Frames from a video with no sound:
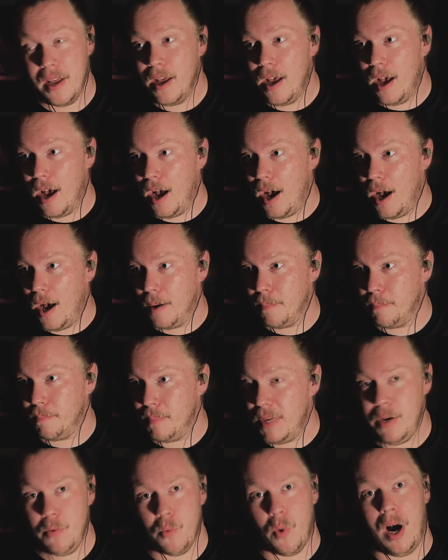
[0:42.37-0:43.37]
Um,
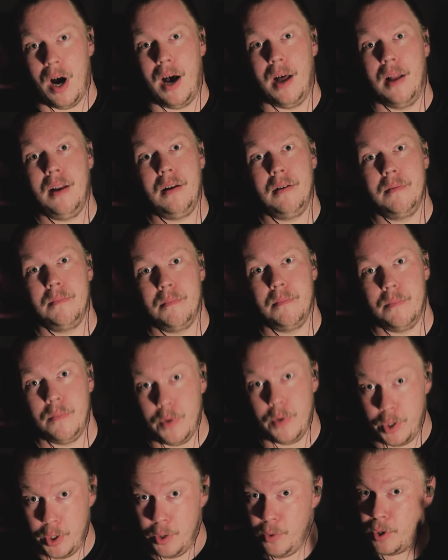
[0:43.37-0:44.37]
meanwhile,
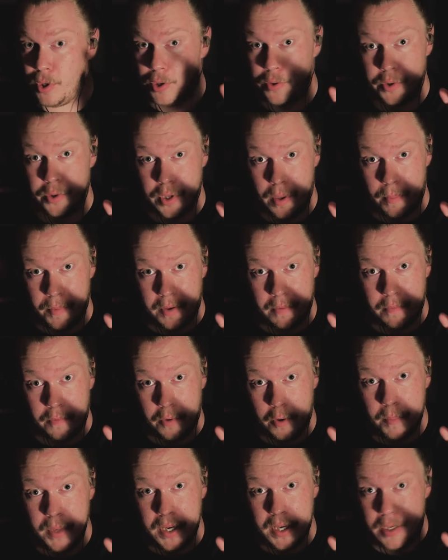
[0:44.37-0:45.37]
you can do something for
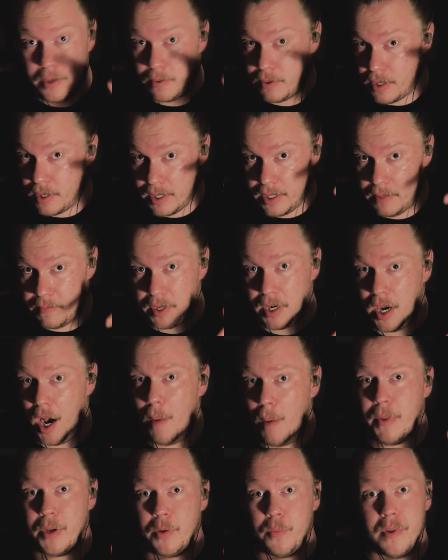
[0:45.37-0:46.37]
me. You can leave a
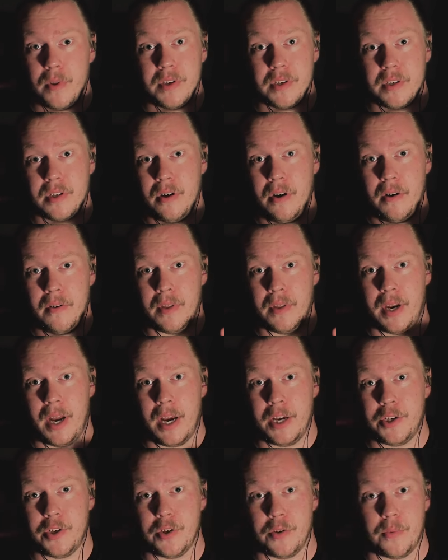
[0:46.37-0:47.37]
comment with a song that I
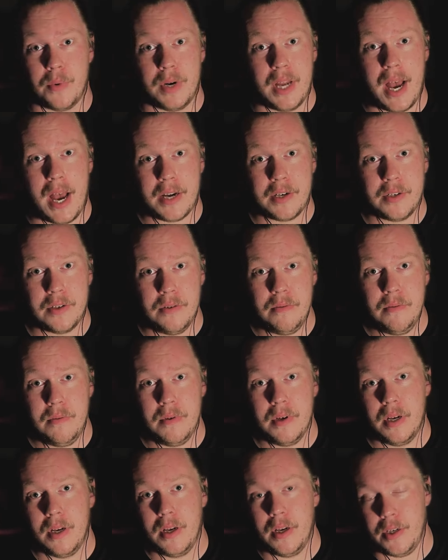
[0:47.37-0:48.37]
should react to.
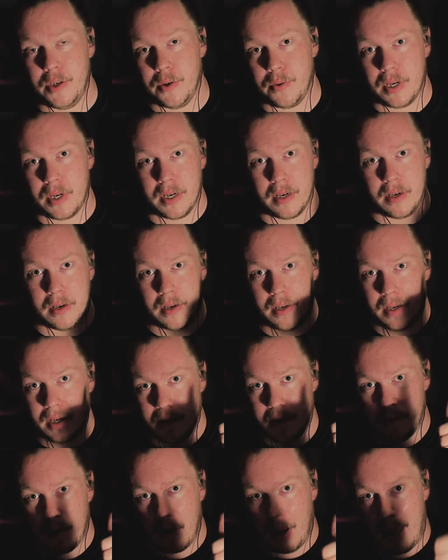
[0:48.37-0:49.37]
You can
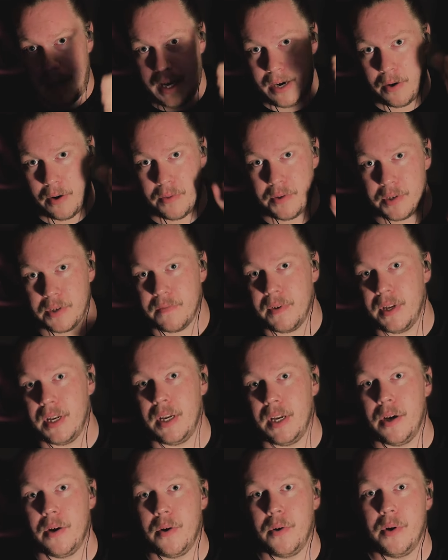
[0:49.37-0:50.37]
leave a like on this
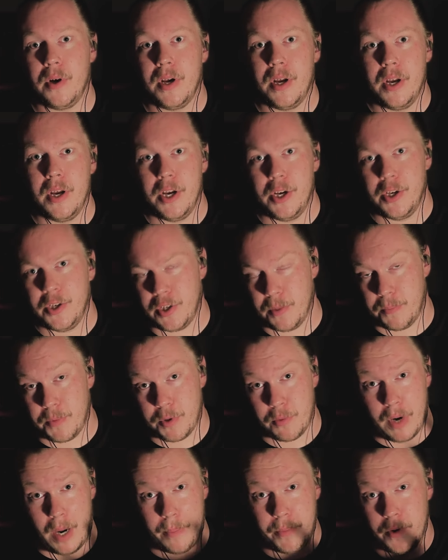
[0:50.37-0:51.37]
video,
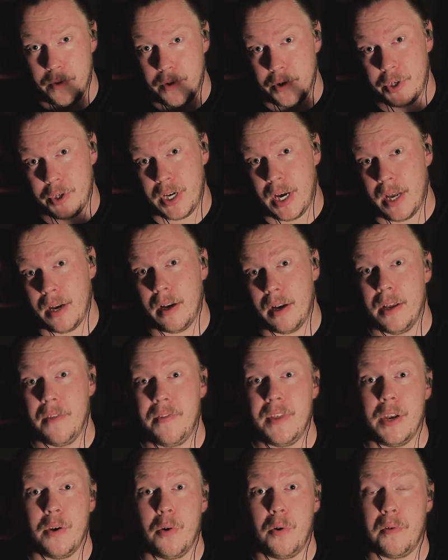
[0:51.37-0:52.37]
subscribe to the channel, hit
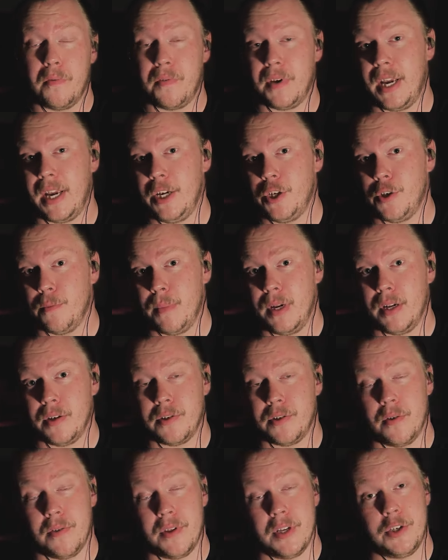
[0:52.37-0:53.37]
that notification bell
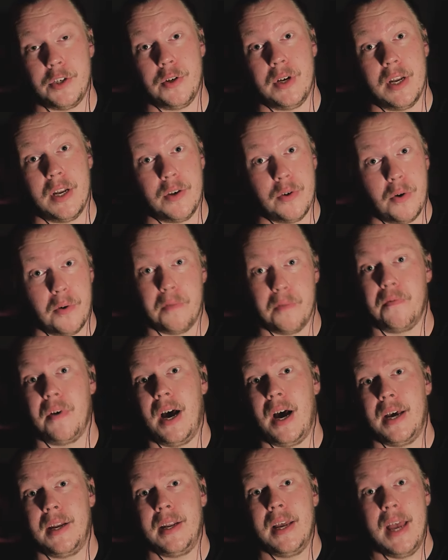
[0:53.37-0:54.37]
so that you get
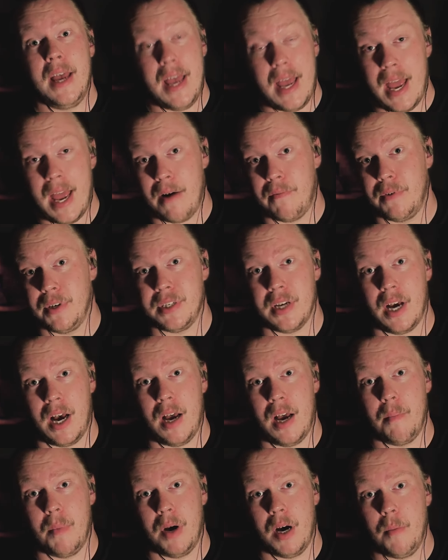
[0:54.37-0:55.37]
notified every
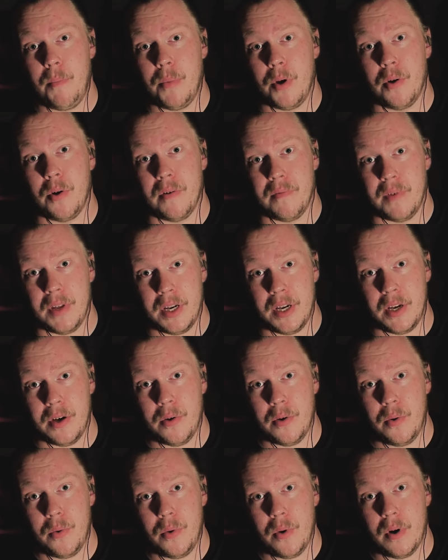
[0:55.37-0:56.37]
time I upload a
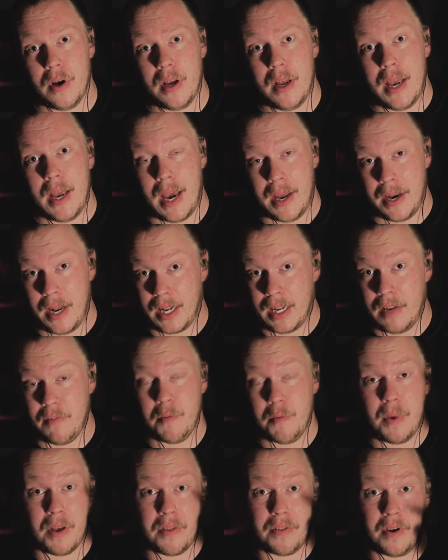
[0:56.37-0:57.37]
video and I'll give you
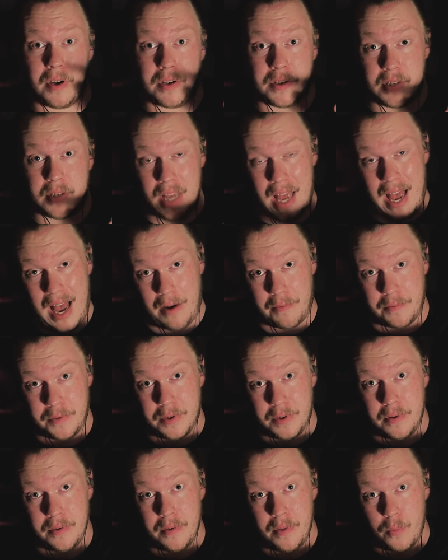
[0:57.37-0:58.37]
my thoughts
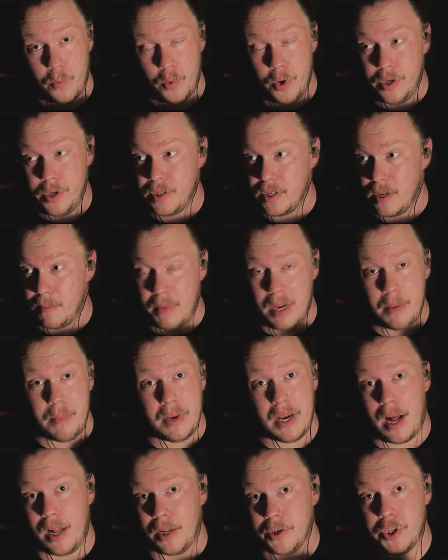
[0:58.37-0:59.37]
afterwards and maybe
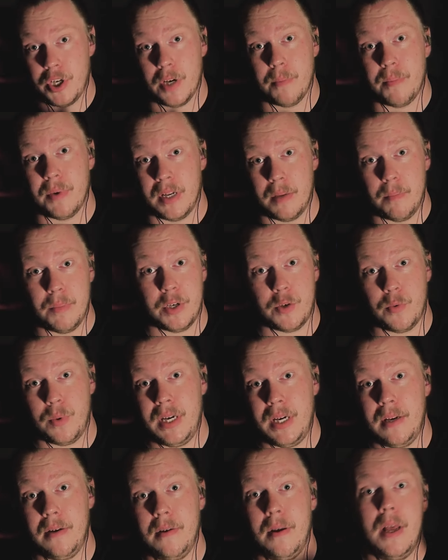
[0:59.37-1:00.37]
I'll chip in in
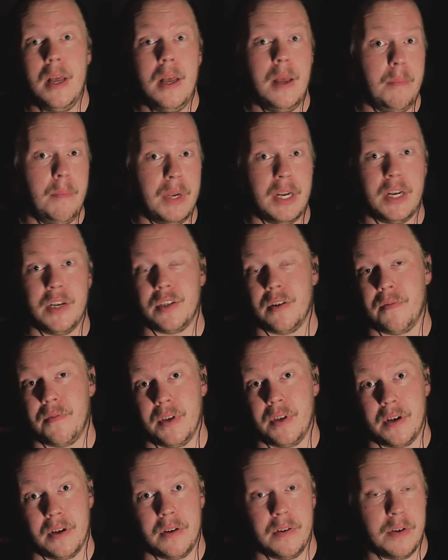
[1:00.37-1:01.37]
between because of
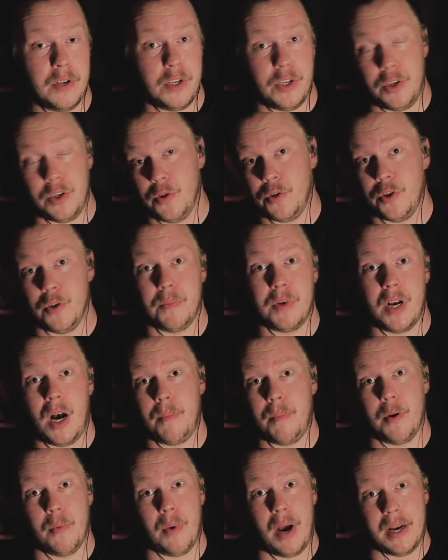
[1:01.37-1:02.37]
the YouTube
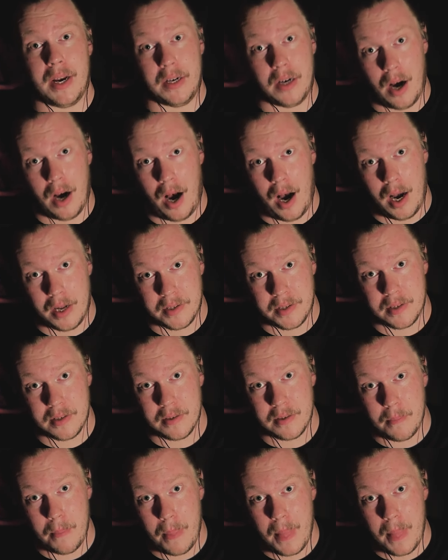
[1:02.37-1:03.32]
copyright gods.